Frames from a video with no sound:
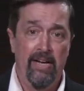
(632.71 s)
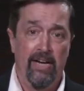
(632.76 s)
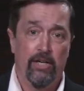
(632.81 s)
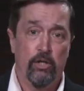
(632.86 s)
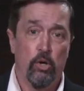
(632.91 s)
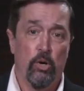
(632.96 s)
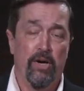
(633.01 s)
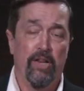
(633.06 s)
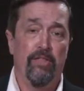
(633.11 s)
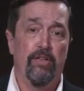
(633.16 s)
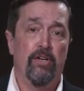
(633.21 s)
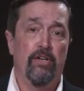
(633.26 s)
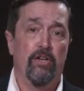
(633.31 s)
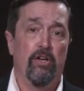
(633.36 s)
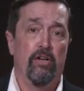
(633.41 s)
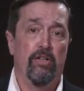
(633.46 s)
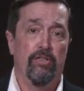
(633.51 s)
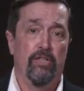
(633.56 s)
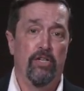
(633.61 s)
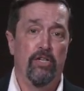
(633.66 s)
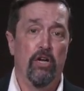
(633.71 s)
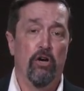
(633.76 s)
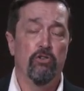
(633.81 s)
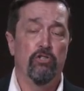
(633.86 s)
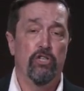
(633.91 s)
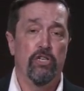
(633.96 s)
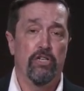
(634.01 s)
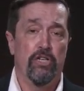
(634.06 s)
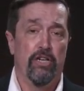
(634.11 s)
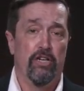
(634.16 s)
according to the, the
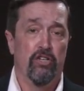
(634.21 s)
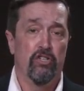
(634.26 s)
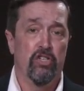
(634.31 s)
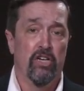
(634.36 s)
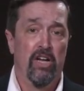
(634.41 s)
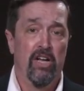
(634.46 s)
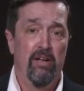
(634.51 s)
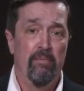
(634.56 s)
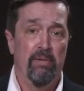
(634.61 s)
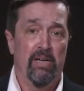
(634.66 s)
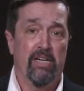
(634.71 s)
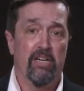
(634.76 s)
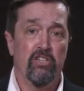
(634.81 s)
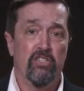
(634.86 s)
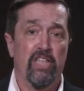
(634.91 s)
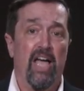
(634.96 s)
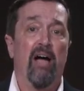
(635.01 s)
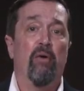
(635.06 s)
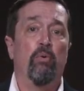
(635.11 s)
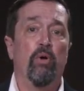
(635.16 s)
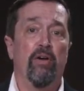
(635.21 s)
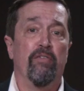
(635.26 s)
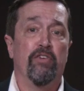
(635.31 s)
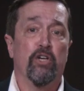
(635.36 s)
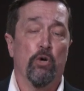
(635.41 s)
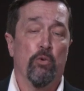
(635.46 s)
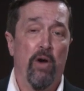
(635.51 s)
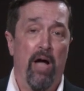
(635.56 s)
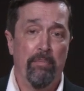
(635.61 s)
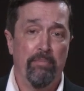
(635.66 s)
Docetists, because that would have
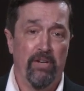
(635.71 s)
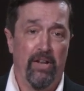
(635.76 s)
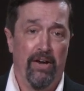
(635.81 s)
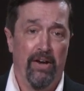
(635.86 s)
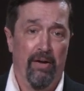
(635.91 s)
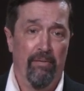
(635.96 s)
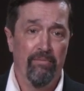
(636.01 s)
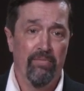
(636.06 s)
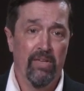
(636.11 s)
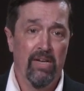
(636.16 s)
corrupted him.